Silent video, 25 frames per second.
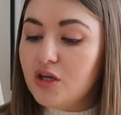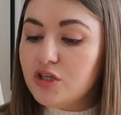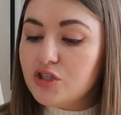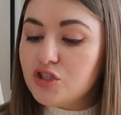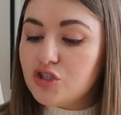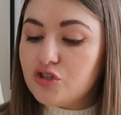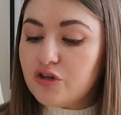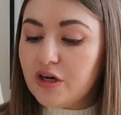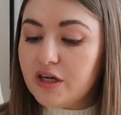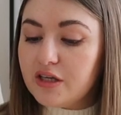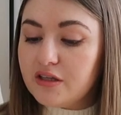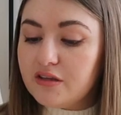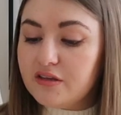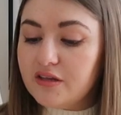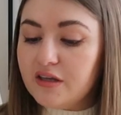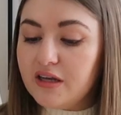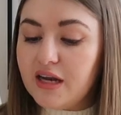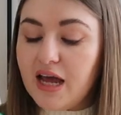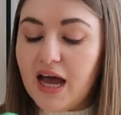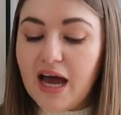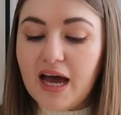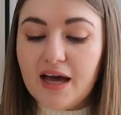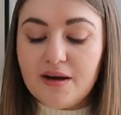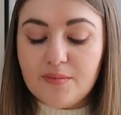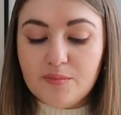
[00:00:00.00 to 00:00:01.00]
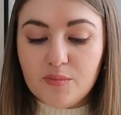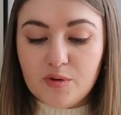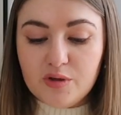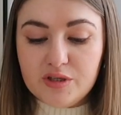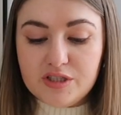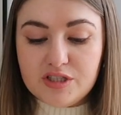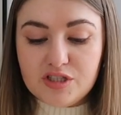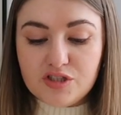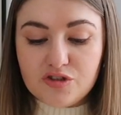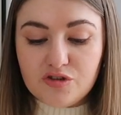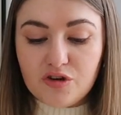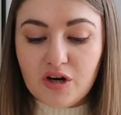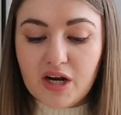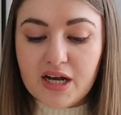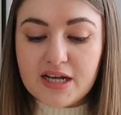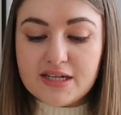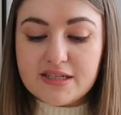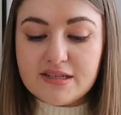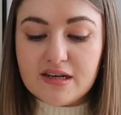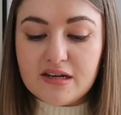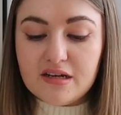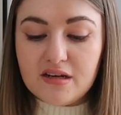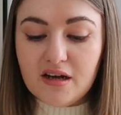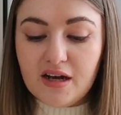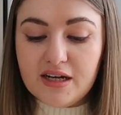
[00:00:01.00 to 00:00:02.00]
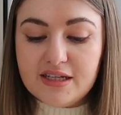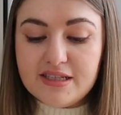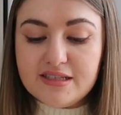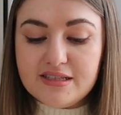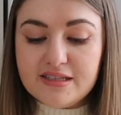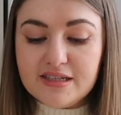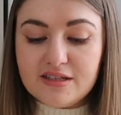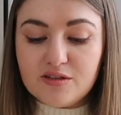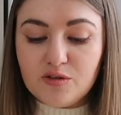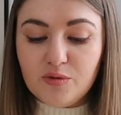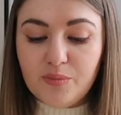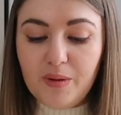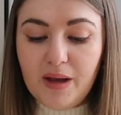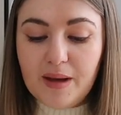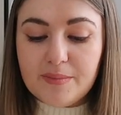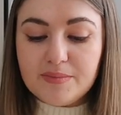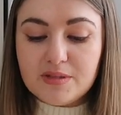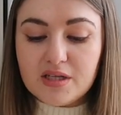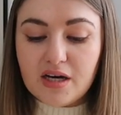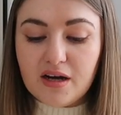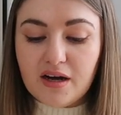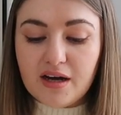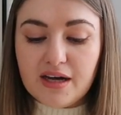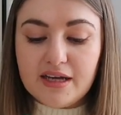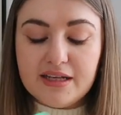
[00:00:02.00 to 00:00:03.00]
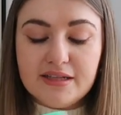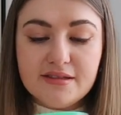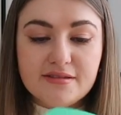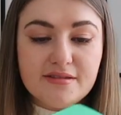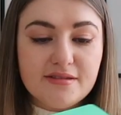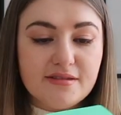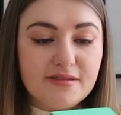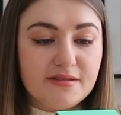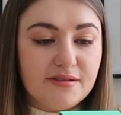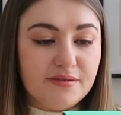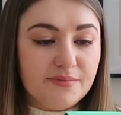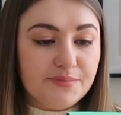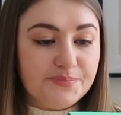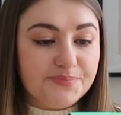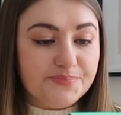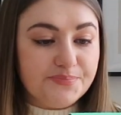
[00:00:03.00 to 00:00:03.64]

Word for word: strengthen and moisturize nine signal peptides